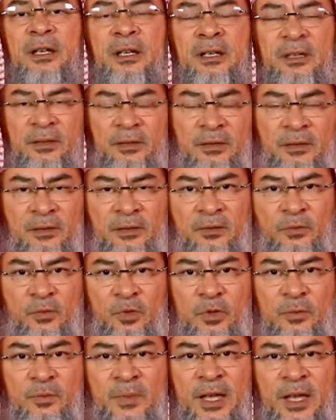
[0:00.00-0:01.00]
it
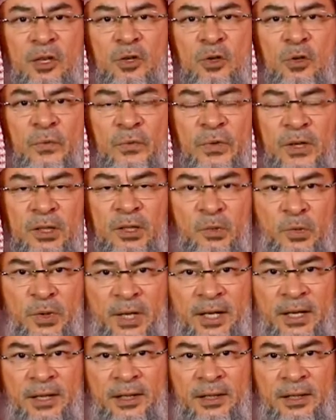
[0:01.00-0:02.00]
would make you feel
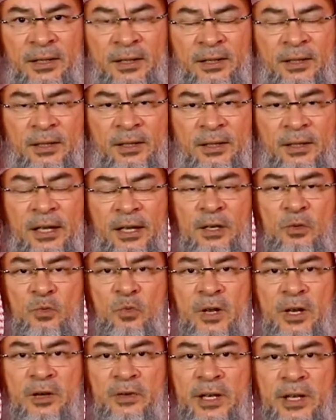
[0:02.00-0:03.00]
weak and
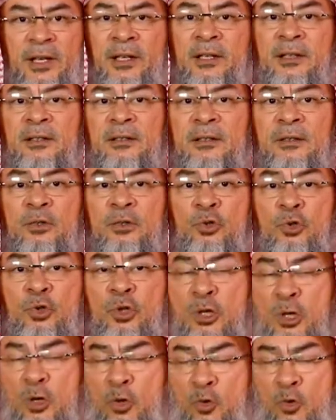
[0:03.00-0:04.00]
weary, to
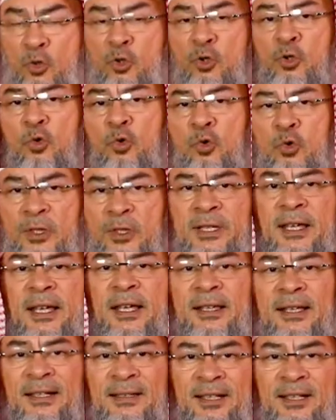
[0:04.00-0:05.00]
those who say
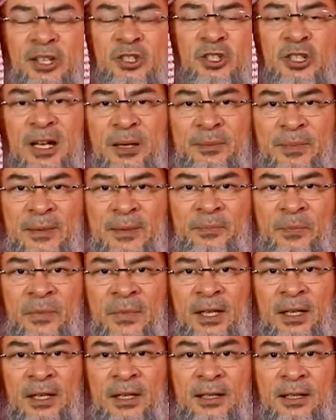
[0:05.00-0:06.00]
that hijama
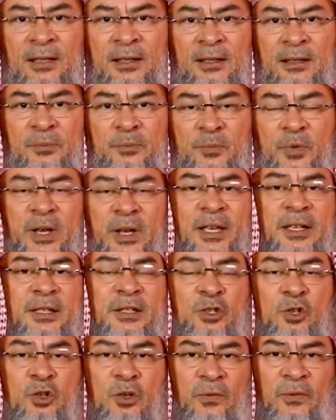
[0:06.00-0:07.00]

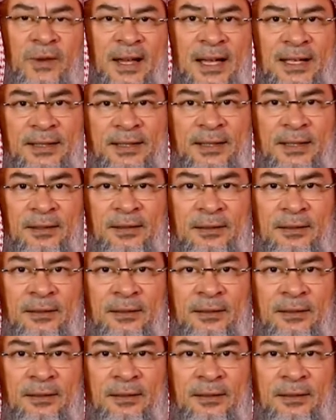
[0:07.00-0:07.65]
breaks your fasting.